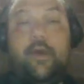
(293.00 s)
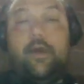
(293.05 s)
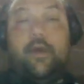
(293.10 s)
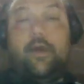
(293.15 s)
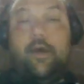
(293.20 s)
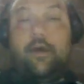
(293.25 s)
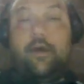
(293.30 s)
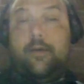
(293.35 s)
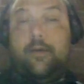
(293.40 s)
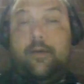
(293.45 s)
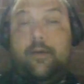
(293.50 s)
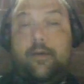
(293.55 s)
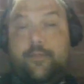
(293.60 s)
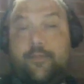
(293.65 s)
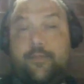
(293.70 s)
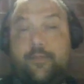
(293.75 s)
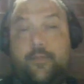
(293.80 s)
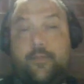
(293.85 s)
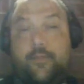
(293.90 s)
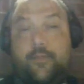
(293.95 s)
Um,
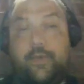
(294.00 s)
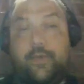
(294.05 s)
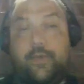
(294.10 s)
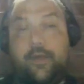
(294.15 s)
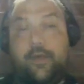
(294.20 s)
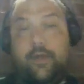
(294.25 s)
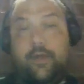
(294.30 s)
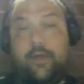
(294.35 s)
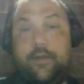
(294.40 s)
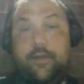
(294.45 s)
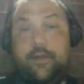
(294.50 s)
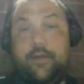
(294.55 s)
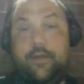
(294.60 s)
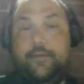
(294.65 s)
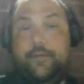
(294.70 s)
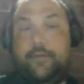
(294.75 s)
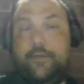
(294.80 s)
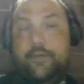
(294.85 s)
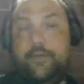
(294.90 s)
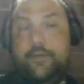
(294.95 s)

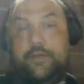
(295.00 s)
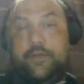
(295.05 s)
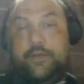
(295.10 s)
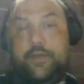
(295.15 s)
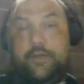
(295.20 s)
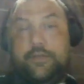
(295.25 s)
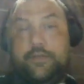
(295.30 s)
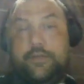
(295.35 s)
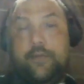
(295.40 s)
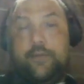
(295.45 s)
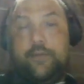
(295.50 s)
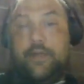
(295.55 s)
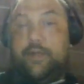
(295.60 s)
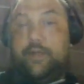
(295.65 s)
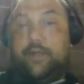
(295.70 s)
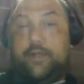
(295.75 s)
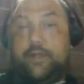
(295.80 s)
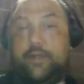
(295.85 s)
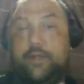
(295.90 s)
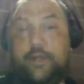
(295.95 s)

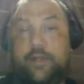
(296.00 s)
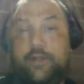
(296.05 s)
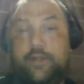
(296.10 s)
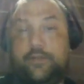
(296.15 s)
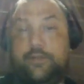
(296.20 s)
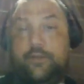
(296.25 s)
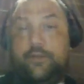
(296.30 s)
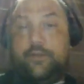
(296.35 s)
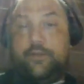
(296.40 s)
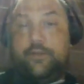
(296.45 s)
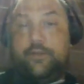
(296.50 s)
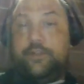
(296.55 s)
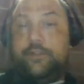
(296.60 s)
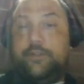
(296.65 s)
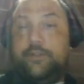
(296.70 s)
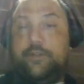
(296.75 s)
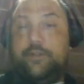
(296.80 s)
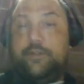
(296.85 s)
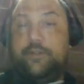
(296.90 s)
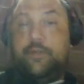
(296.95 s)
Cybernetic
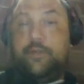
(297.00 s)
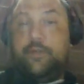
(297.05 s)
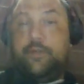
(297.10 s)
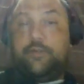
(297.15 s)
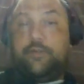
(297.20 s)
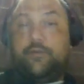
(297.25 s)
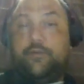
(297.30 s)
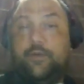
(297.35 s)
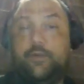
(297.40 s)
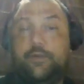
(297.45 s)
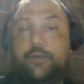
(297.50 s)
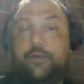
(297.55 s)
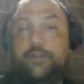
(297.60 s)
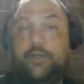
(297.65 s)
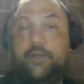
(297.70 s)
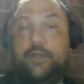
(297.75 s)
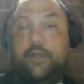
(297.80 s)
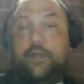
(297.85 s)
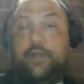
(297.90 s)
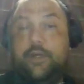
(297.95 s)
socialism is, of course,
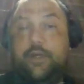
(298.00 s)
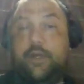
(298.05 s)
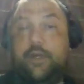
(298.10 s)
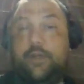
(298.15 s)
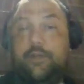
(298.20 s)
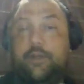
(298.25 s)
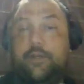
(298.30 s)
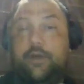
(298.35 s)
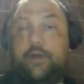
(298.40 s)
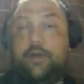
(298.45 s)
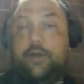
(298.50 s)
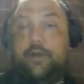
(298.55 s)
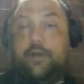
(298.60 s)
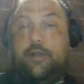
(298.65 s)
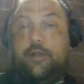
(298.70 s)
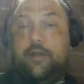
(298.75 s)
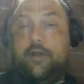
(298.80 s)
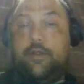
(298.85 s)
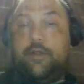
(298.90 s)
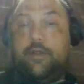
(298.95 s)

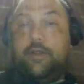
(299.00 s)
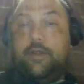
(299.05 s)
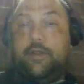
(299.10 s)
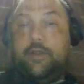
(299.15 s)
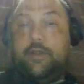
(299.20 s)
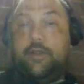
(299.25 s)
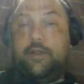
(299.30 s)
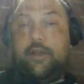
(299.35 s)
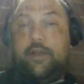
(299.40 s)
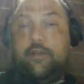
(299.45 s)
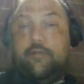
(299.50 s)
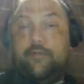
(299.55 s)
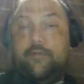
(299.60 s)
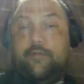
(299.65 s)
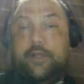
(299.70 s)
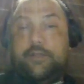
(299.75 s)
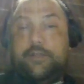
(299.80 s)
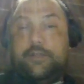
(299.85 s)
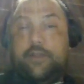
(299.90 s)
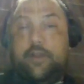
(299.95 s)
a thing that I have
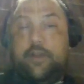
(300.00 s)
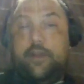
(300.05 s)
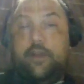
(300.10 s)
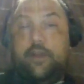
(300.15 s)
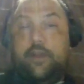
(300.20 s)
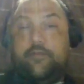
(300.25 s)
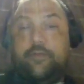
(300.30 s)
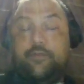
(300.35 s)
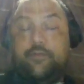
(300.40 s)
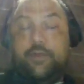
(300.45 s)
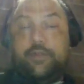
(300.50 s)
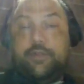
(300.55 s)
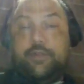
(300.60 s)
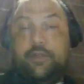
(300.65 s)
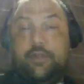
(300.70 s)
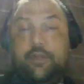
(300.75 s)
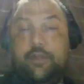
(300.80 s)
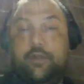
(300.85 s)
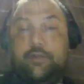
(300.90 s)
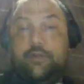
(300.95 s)
made a study of in
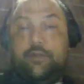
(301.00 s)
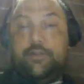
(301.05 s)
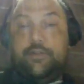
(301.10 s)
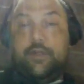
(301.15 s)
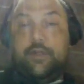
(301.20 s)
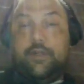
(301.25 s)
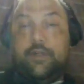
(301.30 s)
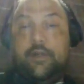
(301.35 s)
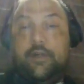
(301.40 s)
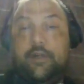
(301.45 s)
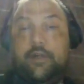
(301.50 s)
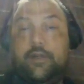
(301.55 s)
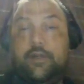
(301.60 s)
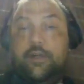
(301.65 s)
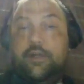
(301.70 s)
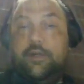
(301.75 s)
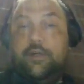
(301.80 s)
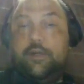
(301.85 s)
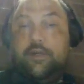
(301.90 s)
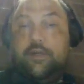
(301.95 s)
recent years, and I
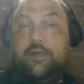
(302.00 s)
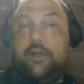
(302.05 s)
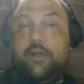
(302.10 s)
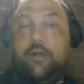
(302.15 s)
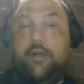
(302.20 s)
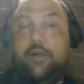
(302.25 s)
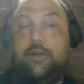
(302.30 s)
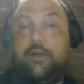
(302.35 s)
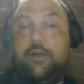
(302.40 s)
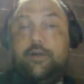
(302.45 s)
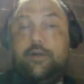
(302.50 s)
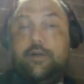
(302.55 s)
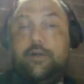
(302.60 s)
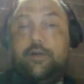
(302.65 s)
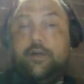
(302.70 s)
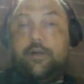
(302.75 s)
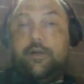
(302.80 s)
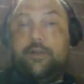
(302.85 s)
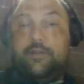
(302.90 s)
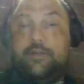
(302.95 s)

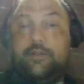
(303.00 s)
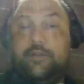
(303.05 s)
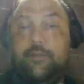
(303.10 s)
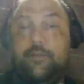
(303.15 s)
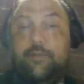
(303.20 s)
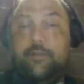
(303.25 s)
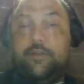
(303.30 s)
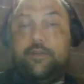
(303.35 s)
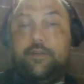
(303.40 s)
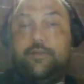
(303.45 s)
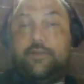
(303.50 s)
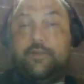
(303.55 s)
consider myself a